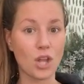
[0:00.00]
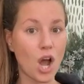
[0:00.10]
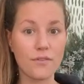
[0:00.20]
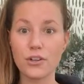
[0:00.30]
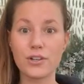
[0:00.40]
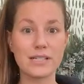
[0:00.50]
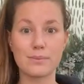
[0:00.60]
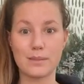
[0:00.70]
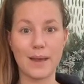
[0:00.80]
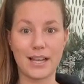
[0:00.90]
Offer
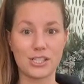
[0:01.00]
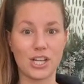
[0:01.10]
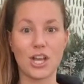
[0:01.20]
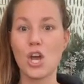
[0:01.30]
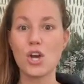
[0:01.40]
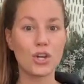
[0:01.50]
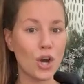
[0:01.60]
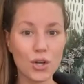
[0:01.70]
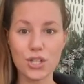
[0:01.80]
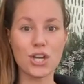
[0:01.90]
Christmas packaging.
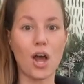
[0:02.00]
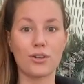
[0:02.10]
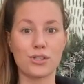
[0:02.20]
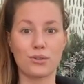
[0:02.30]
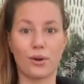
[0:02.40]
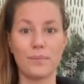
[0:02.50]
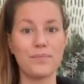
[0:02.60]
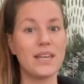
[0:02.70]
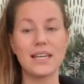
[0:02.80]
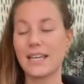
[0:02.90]
Go to the dollar store.
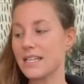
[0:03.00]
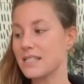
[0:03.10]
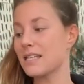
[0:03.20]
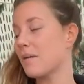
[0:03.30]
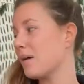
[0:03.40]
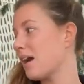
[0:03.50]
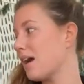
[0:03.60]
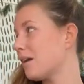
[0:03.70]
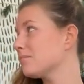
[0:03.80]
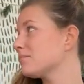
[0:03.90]
Get
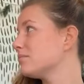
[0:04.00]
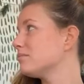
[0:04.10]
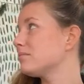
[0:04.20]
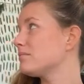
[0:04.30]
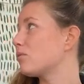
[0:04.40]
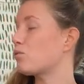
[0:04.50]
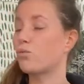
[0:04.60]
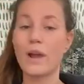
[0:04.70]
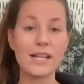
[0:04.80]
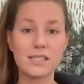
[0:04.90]
some
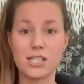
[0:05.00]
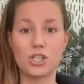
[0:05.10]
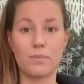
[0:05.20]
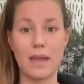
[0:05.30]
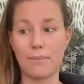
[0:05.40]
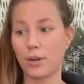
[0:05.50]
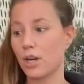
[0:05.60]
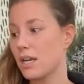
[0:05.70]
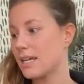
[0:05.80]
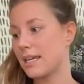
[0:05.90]
red tissue paper.
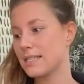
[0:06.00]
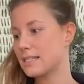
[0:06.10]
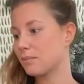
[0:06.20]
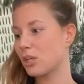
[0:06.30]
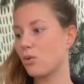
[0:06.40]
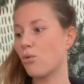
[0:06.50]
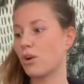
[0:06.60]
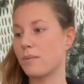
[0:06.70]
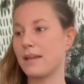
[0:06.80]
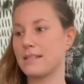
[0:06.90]
Get some little
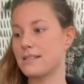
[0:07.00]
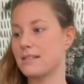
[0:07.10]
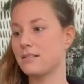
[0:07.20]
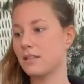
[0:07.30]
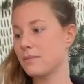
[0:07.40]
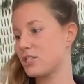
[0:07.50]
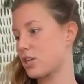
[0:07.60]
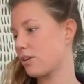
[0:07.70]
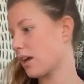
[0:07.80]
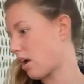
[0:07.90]
ornaments. Let me
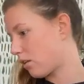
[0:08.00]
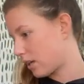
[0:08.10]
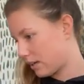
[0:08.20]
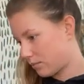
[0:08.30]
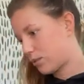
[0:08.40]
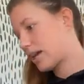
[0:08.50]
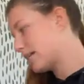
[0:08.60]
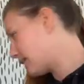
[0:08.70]
show y'all what I